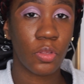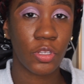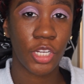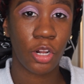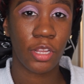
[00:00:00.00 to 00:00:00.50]
So the
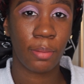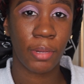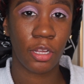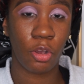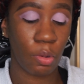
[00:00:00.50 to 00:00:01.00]
shadow that I'm
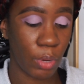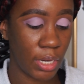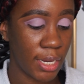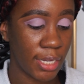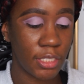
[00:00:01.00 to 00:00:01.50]
going to go on with
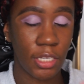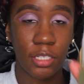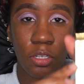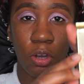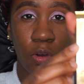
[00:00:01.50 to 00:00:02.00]
next
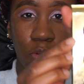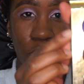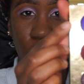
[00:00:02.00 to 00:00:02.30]
is called